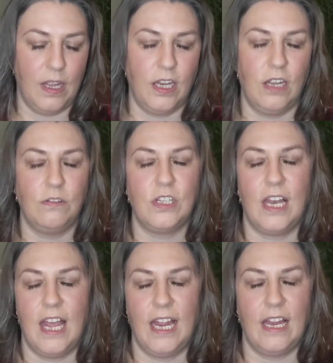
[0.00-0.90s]

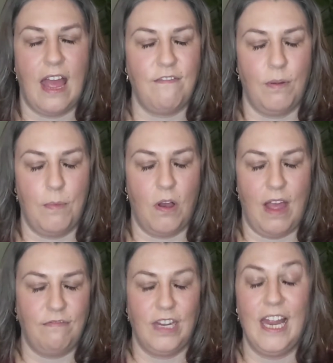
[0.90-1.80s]
usually
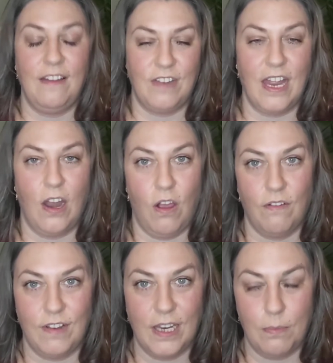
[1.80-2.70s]
every evening,
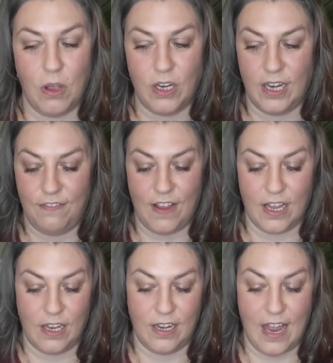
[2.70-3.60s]
hopefully in the morning if I
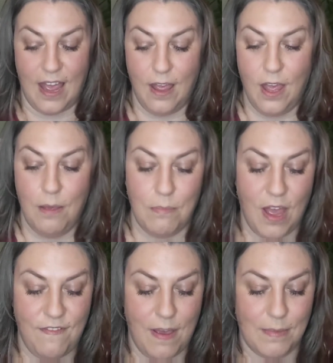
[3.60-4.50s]
can
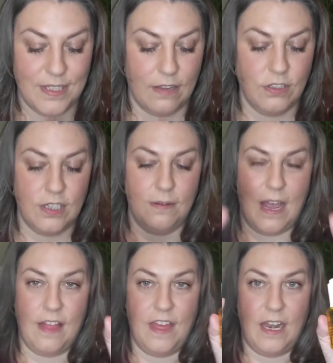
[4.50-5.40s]
motivate myself to do
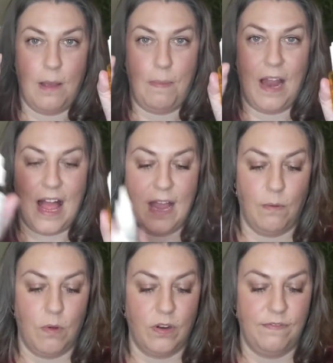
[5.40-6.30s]
it, I'll then
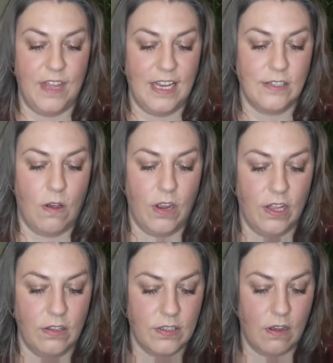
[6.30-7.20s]
apply one of these
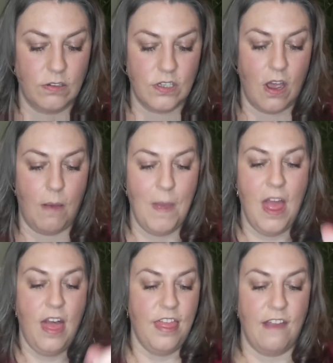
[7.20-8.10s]
oils on top.
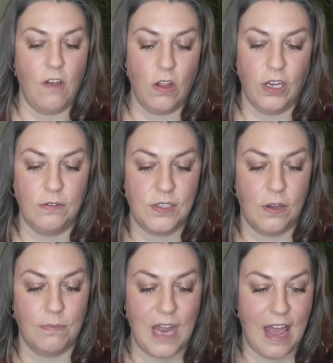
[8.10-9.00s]
They're all used
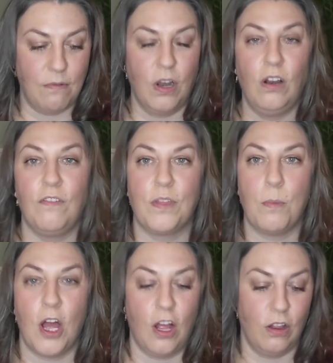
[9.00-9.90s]
up now, love
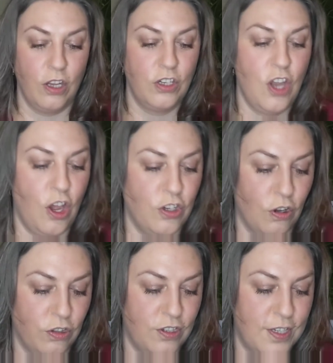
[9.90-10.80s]
them all, no
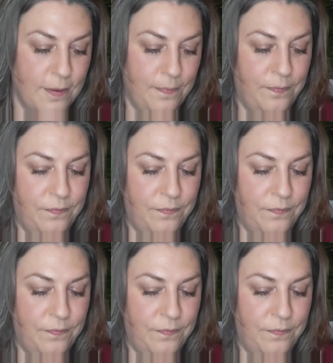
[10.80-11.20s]
duds.